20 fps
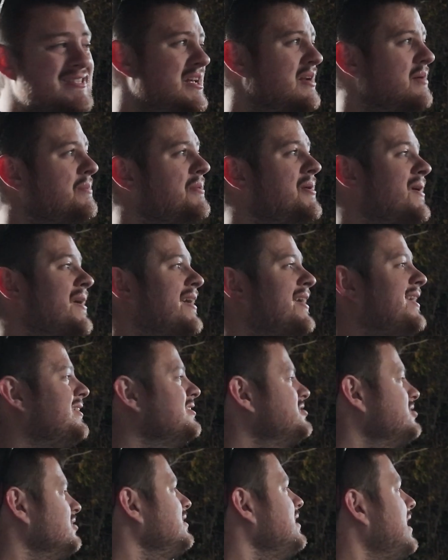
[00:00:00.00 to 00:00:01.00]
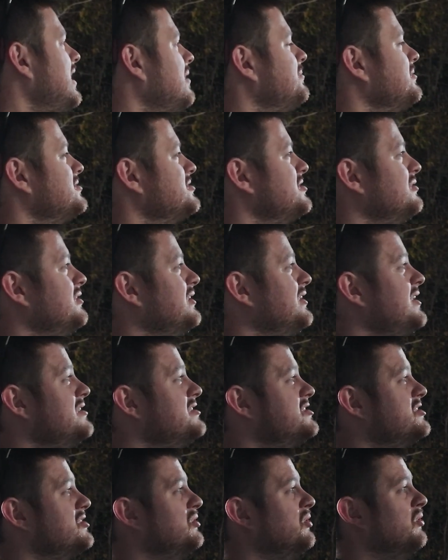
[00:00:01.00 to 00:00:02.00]
setup here, I kind of took the opportunity
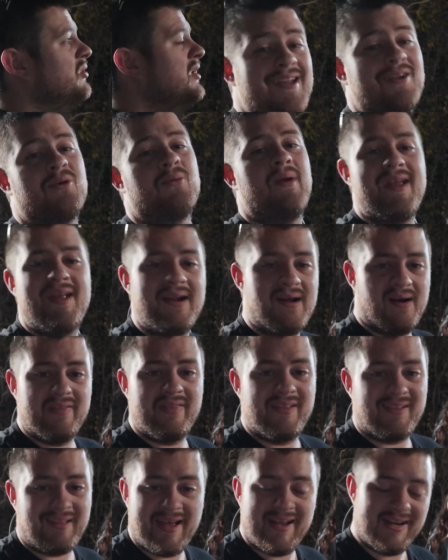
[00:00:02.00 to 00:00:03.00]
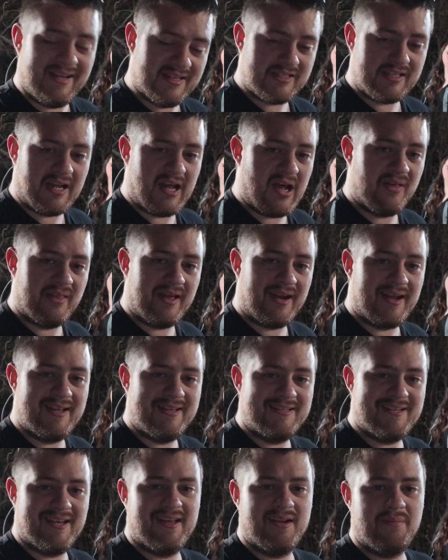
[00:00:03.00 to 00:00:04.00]
to iterate on the lighting style that I
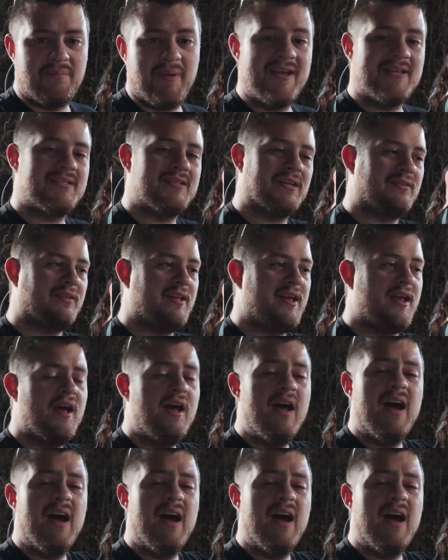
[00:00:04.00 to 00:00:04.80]
did. Basically,